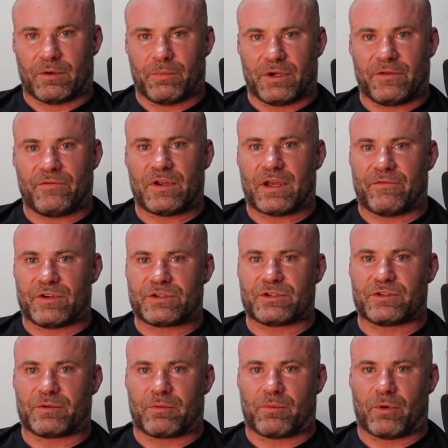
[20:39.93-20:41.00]
but if you have
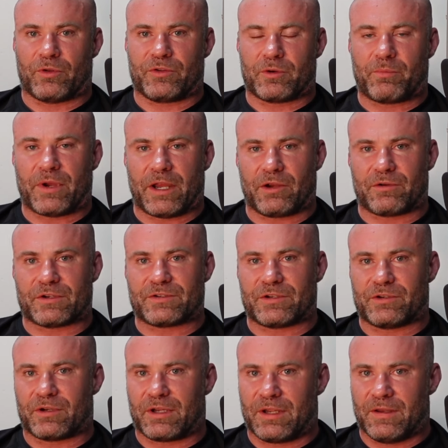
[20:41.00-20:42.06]
issues with both your pancreas and
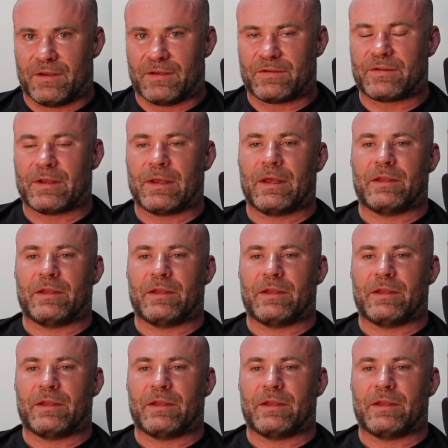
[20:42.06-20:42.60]
your kidneys,